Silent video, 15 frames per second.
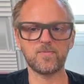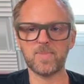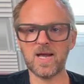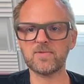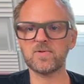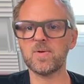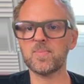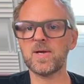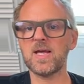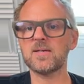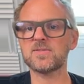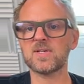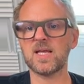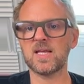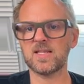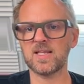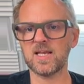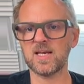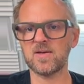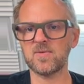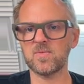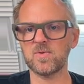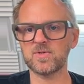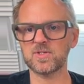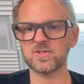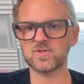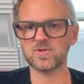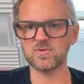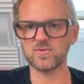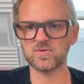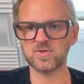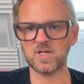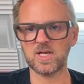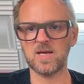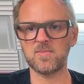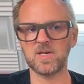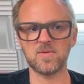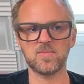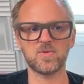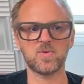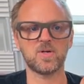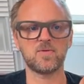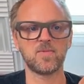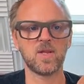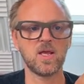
background page, and then we'll just choose M E number one.